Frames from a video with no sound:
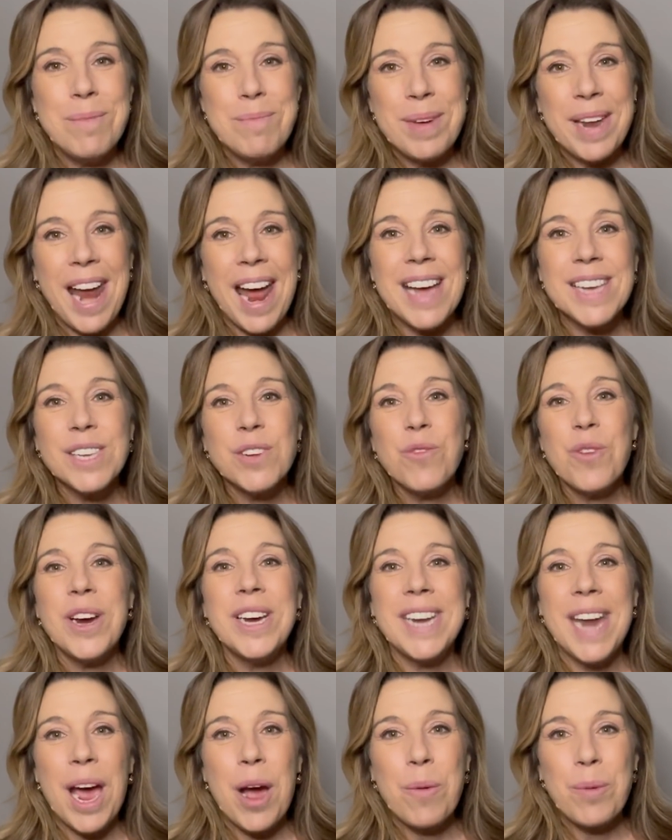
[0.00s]
But as of
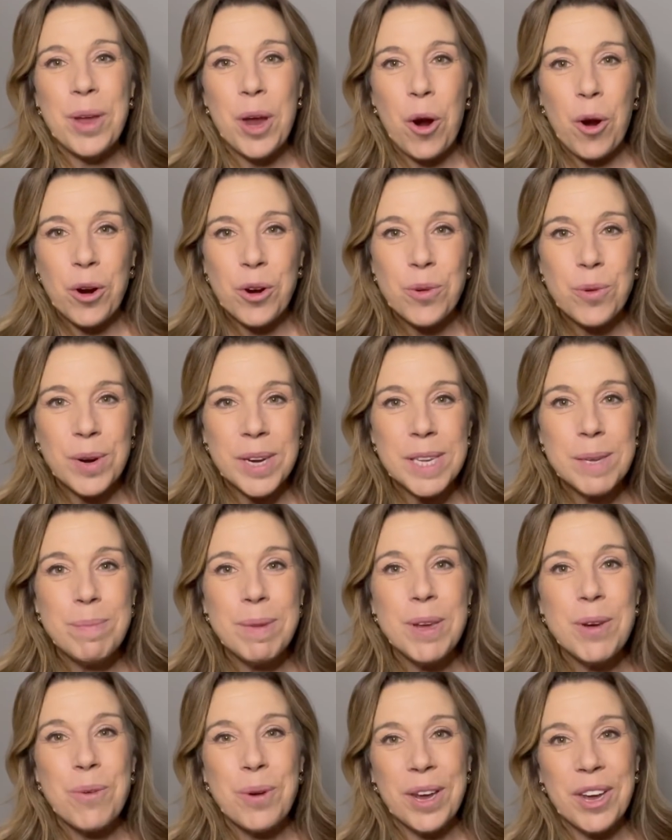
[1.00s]
right now, we are going to
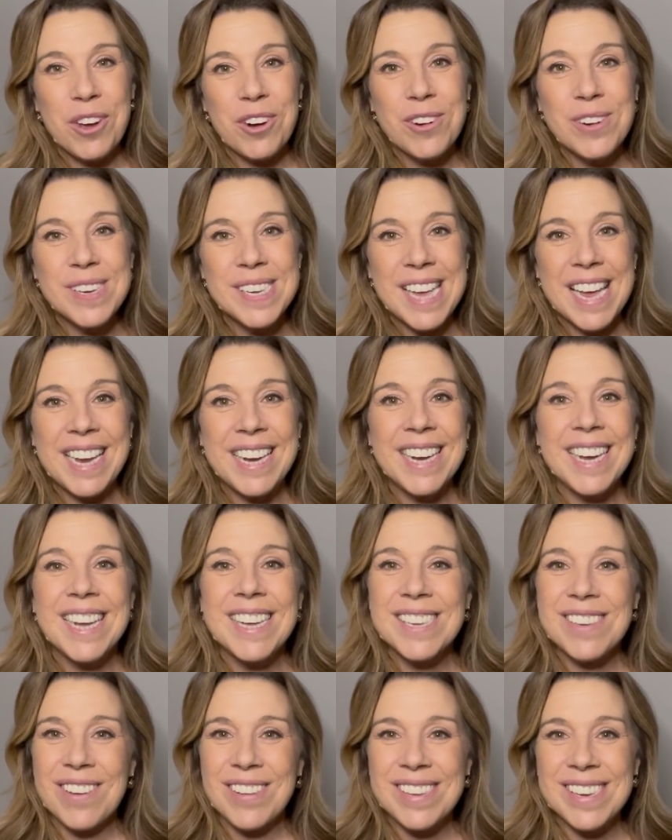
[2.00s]
be going on our sailing.
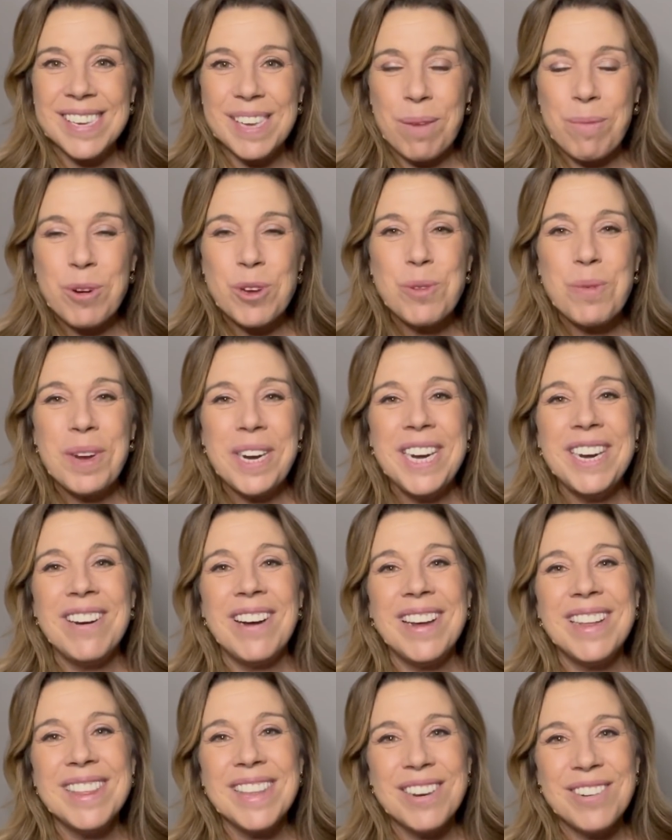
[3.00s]
It's on December
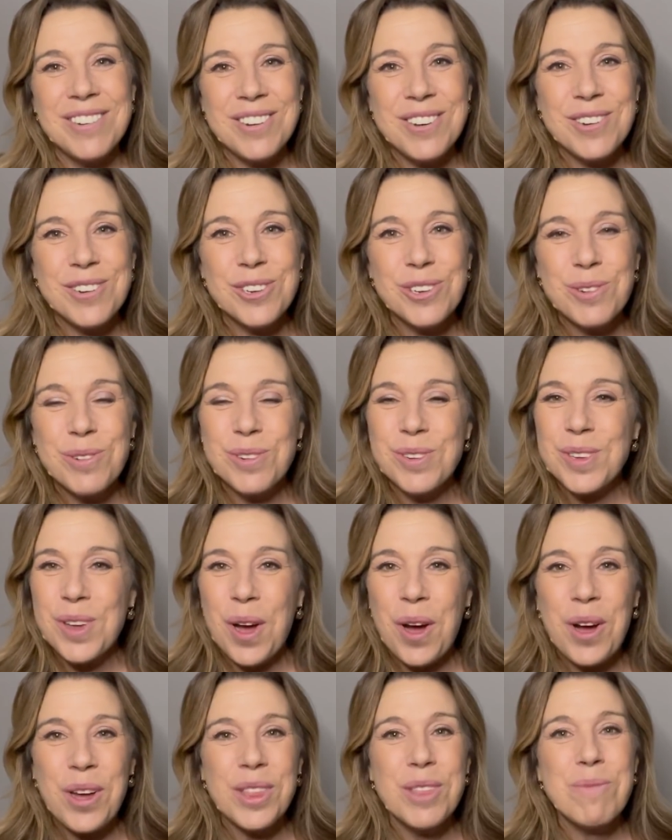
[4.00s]
29th, the New Year's cruise
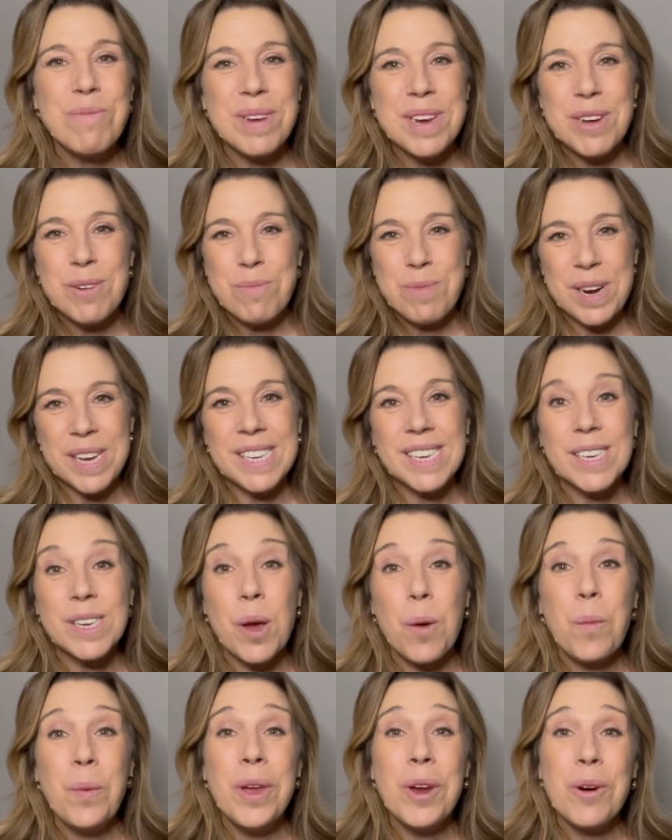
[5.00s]
on the Regal Princess.
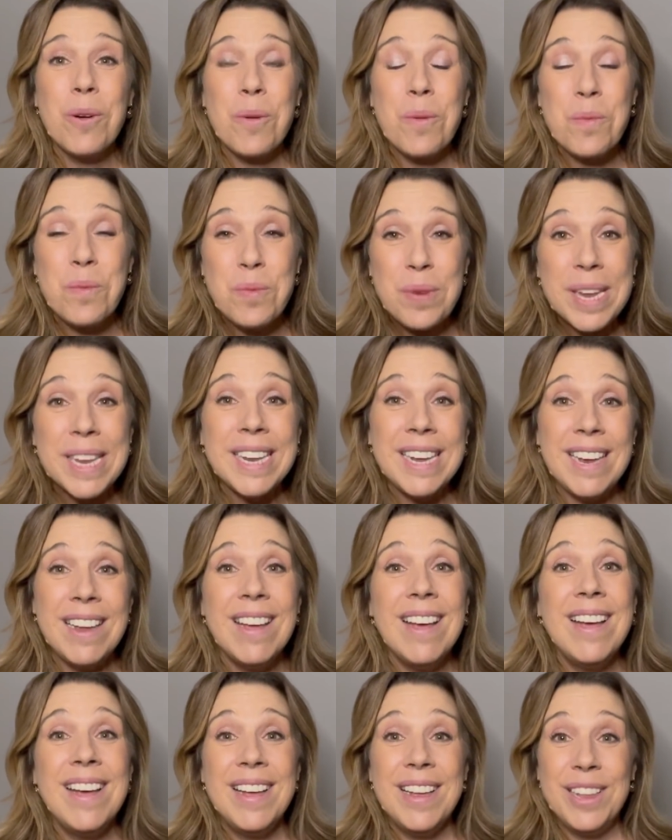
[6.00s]
We are really
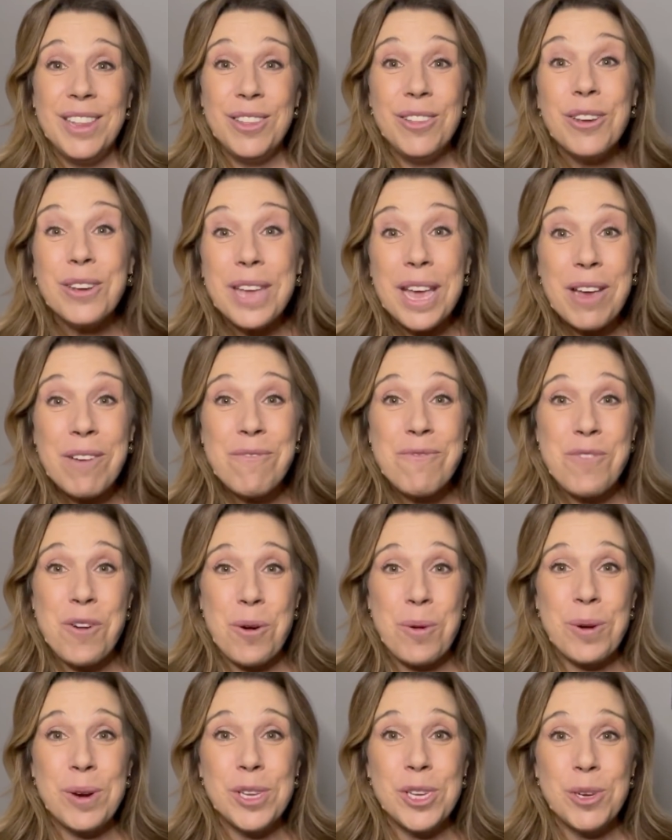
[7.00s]
looking
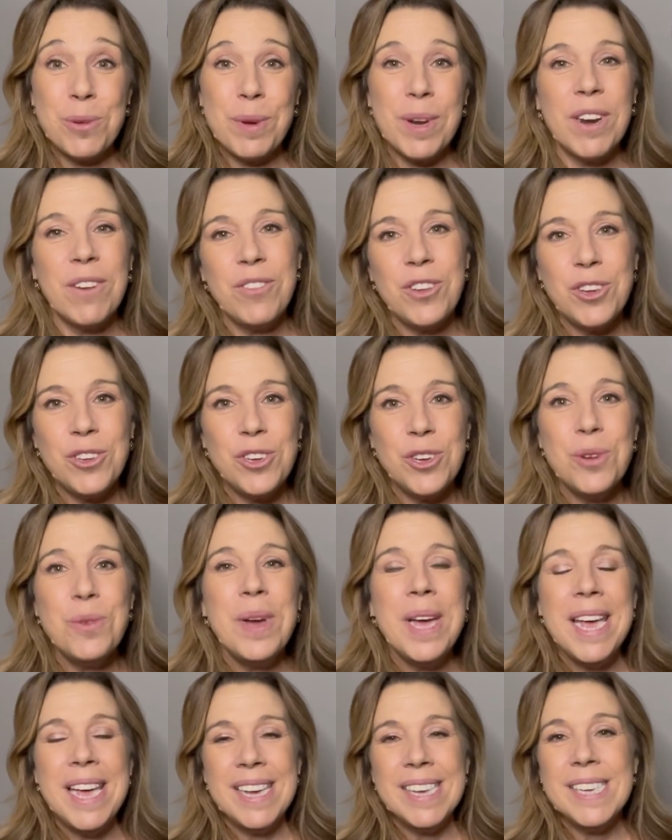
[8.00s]
forward to it. If you do
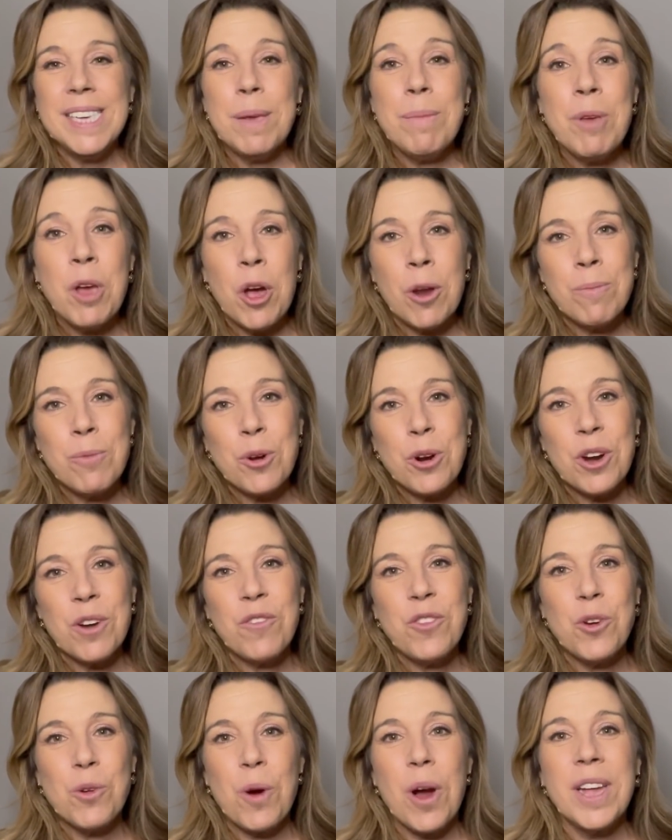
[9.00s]
see me on board,
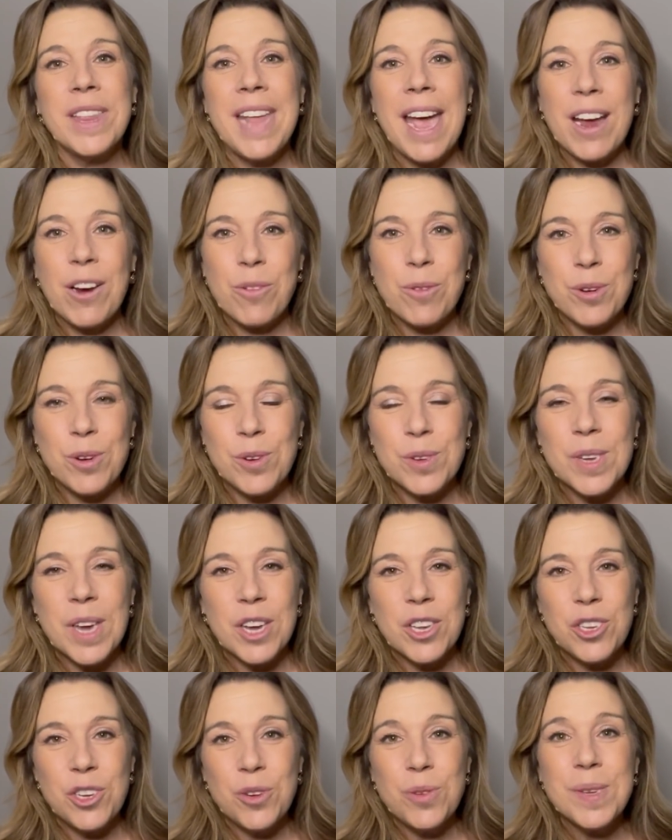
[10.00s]
if you're on that cruise,
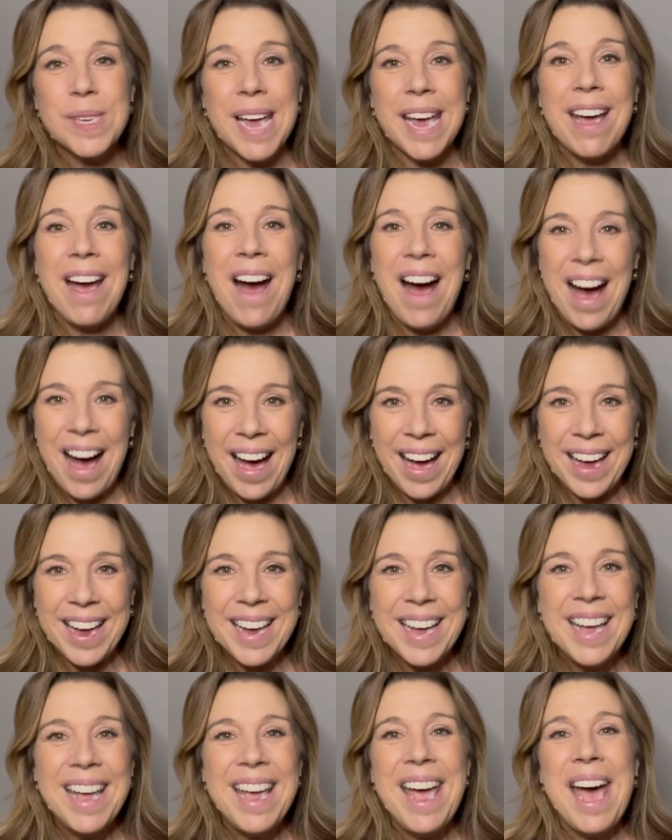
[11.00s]
do say hi.